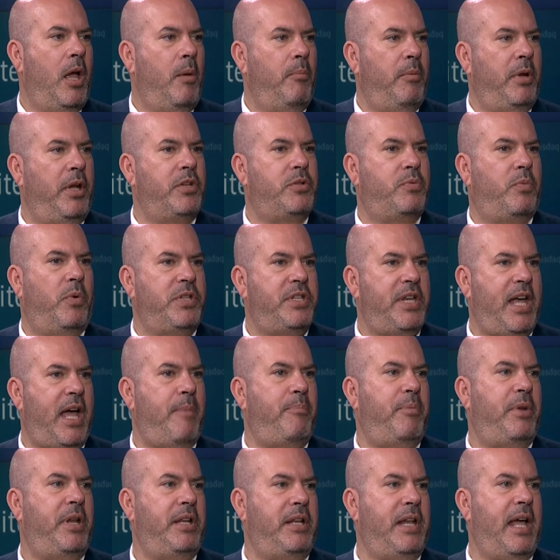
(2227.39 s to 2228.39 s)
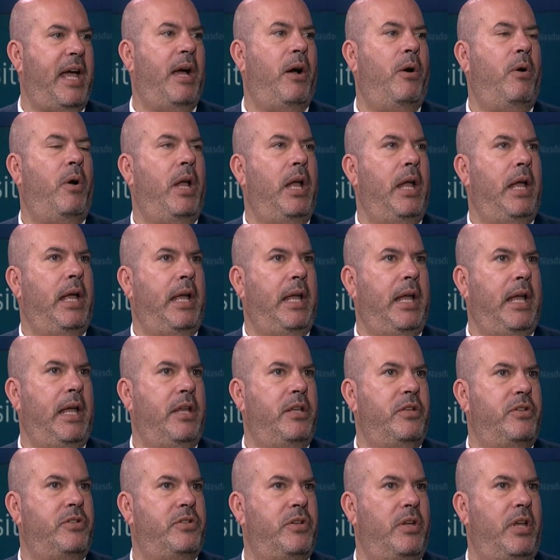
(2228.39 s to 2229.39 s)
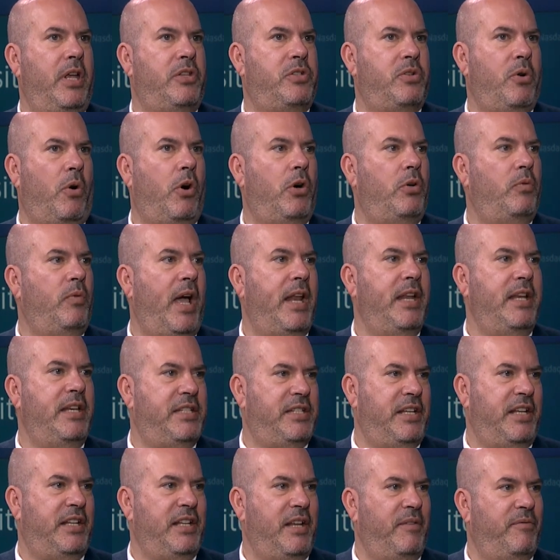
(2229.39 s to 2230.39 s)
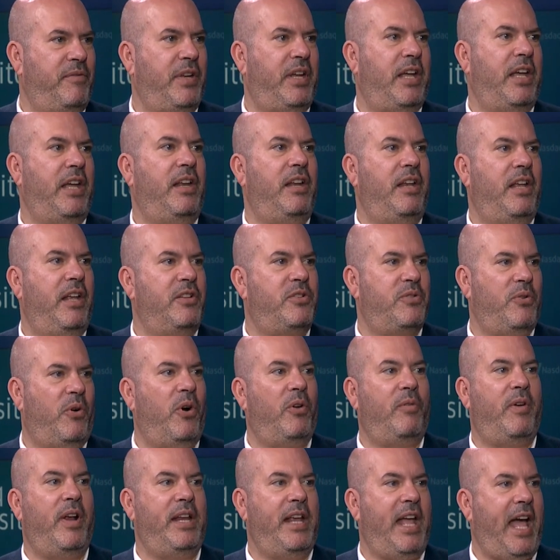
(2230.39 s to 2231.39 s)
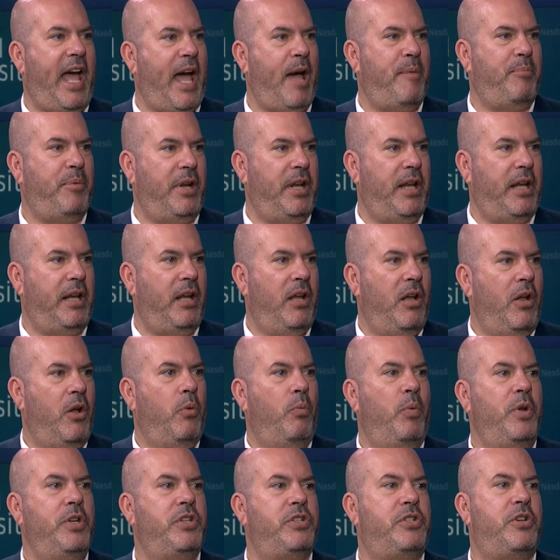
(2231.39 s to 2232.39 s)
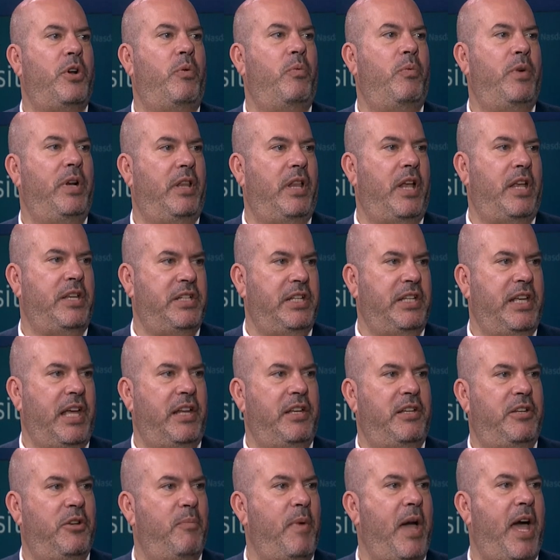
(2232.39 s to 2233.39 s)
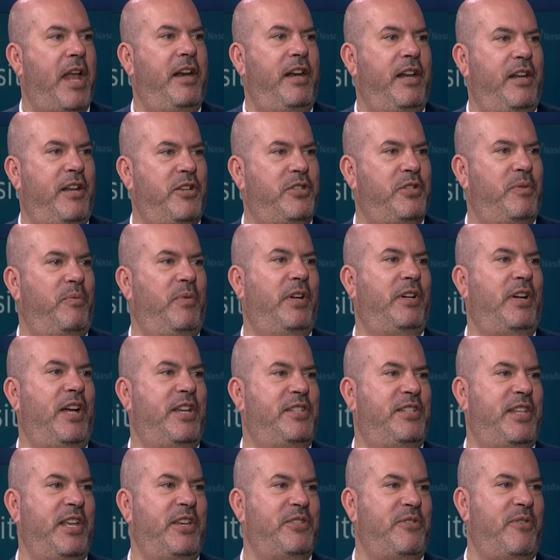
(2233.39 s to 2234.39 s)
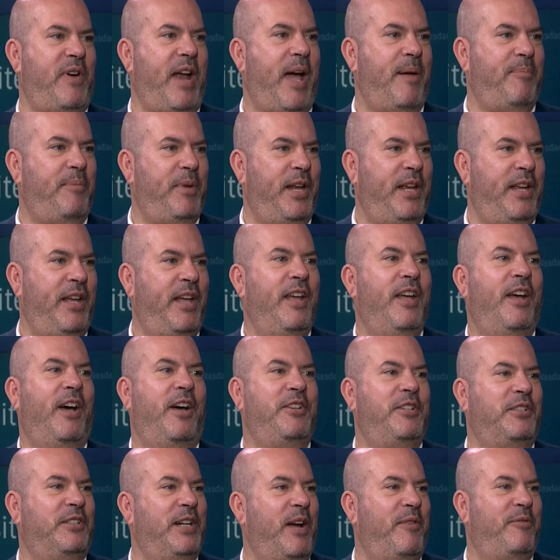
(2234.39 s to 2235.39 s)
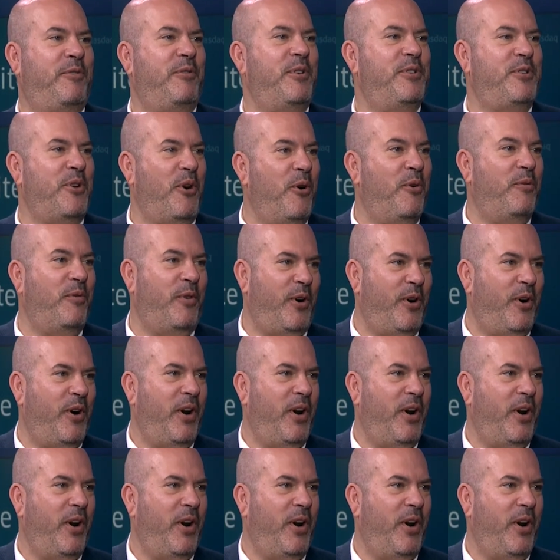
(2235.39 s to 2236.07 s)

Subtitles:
Because what's happening now is it's already significant. It's already happening. We just don't realize it yet. Humanity doesn't realize things are happening until after it's over.